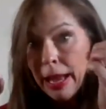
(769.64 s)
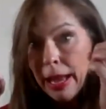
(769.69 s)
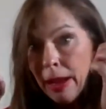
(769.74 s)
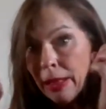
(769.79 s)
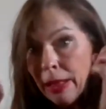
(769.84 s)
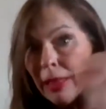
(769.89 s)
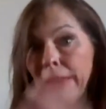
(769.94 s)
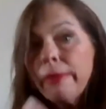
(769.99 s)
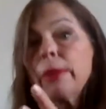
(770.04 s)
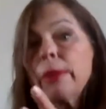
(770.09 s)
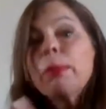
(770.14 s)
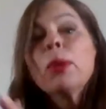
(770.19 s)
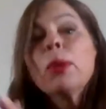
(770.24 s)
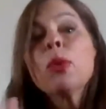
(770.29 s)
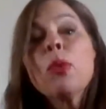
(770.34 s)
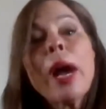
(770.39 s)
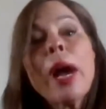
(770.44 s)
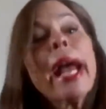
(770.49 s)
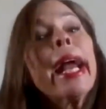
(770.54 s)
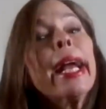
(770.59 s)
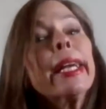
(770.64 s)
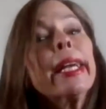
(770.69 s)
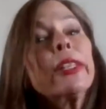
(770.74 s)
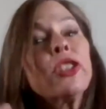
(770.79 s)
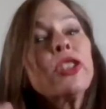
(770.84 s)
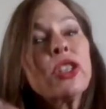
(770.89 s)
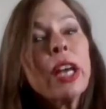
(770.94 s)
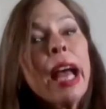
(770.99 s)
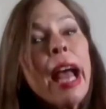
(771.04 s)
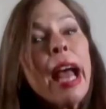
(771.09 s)
a livable
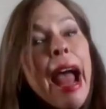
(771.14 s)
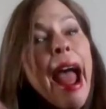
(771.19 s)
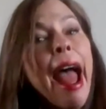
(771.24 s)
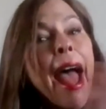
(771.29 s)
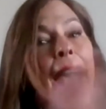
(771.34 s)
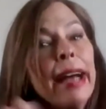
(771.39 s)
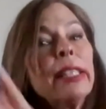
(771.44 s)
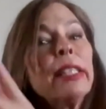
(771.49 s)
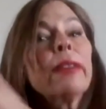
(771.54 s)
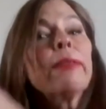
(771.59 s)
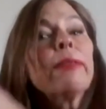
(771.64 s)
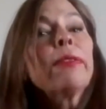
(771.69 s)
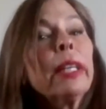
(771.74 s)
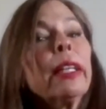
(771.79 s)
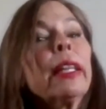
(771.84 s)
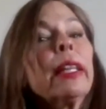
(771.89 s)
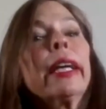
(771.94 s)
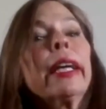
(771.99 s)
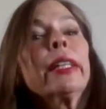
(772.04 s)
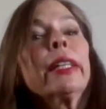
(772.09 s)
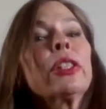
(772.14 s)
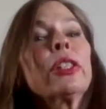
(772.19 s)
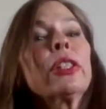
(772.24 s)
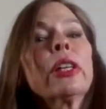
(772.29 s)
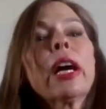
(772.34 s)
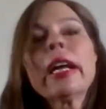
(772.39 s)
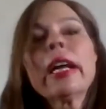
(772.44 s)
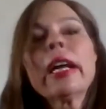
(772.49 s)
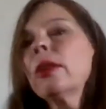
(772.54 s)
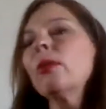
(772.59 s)
wage as a
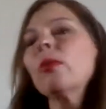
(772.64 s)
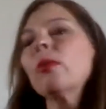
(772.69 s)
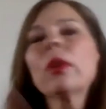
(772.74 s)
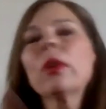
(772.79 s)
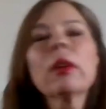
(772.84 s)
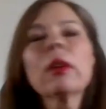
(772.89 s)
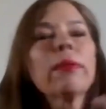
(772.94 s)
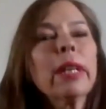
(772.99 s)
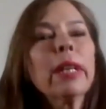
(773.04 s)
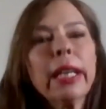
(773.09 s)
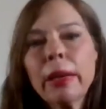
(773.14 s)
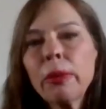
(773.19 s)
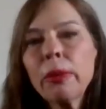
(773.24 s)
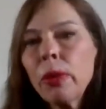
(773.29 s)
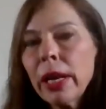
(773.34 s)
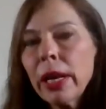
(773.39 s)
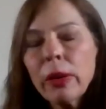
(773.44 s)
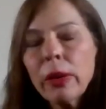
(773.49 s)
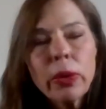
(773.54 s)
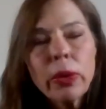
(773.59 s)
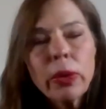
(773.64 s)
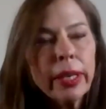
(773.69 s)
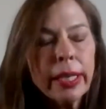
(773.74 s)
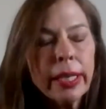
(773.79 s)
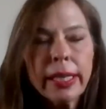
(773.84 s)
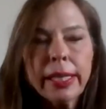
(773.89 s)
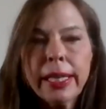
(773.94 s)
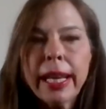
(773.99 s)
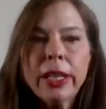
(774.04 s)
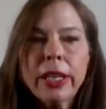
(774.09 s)
freelancer. I don't work for any one
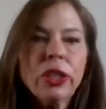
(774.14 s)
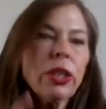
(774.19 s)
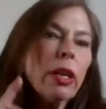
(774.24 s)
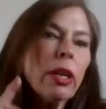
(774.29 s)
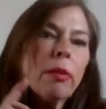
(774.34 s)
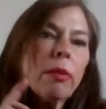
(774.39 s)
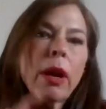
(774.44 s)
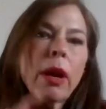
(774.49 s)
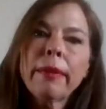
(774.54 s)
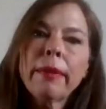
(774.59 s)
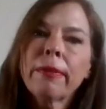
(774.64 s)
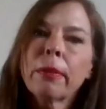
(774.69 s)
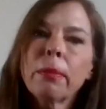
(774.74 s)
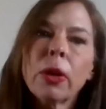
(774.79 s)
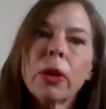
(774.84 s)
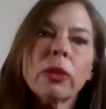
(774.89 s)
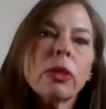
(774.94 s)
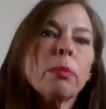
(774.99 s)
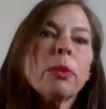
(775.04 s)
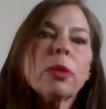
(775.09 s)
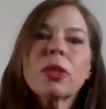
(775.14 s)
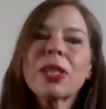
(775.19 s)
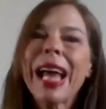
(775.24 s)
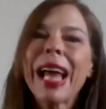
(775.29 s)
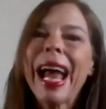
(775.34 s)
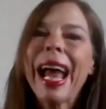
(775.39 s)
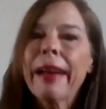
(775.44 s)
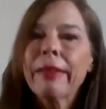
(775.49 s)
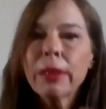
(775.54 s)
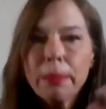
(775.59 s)
organization. I write for multiples.
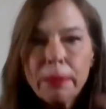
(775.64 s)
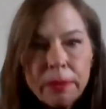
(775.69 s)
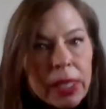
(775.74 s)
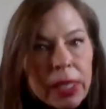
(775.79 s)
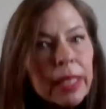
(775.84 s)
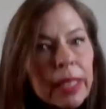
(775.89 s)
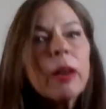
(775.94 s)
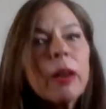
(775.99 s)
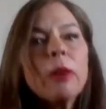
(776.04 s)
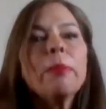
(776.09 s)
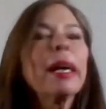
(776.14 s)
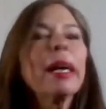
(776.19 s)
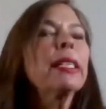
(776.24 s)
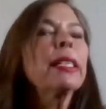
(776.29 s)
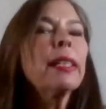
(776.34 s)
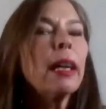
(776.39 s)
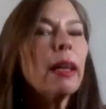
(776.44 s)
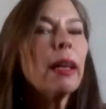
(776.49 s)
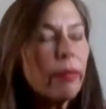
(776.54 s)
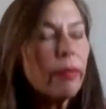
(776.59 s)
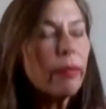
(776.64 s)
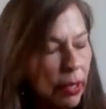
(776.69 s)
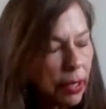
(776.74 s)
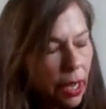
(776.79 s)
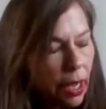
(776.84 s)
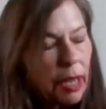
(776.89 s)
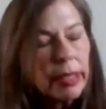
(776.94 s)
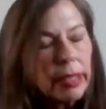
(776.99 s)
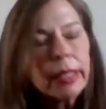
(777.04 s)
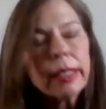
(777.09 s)
I have to sell myself on a
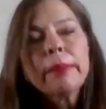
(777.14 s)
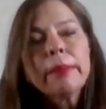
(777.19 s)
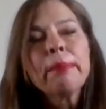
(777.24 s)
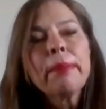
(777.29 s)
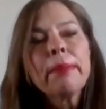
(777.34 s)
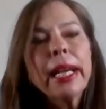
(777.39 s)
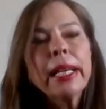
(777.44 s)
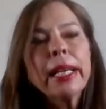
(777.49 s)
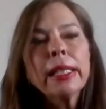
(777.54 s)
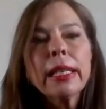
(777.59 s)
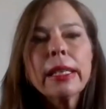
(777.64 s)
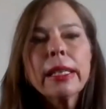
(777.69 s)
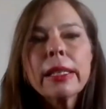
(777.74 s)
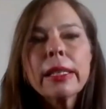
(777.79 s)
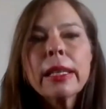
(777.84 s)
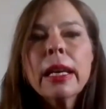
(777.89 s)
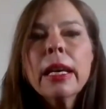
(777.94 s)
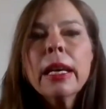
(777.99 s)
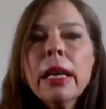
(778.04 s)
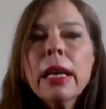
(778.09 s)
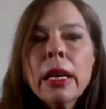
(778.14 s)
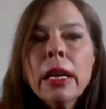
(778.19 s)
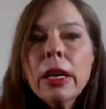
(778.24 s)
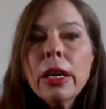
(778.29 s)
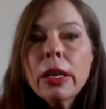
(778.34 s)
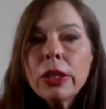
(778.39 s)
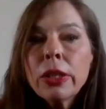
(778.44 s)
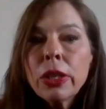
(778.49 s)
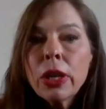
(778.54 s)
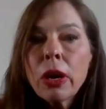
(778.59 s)
constant basis.
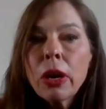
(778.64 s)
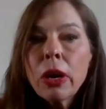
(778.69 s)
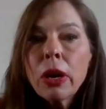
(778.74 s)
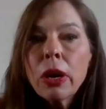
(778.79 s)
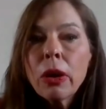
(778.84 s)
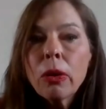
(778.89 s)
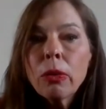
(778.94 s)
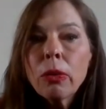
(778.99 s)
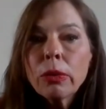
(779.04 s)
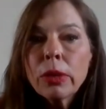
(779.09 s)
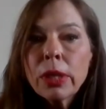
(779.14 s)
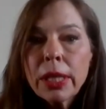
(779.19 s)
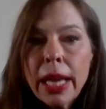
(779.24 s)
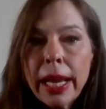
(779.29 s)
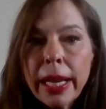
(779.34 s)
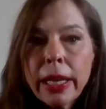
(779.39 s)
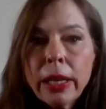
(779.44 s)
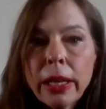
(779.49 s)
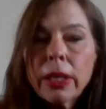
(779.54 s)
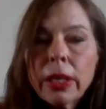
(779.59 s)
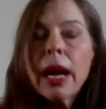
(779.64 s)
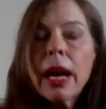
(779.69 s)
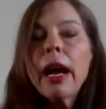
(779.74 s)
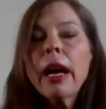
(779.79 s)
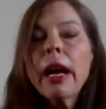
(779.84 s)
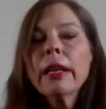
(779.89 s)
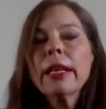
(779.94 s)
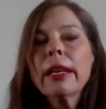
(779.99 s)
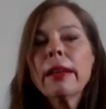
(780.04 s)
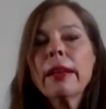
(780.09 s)
So say you're
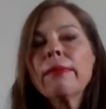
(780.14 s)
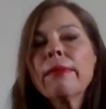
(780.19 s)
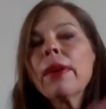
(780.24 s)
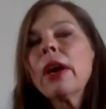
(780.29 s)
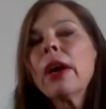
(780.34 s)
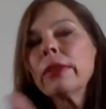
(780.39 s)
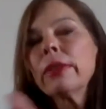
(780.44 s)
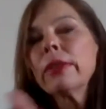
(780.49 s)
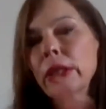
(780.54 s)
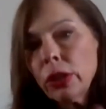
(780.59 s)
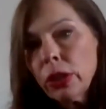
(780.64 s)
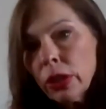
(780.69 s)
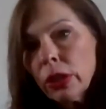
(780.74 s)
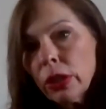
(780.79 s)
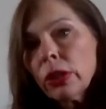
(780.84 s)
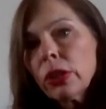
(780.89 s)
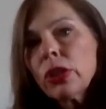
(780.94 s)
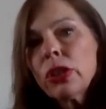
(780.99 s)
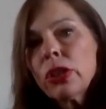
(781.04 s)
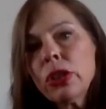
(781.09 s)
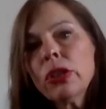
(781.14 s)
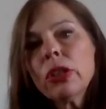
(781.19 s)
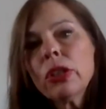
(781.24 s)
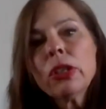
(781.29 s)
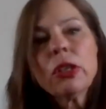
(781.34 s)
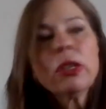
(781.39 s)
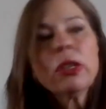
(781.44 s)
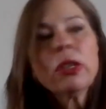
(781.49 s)
not involved in your student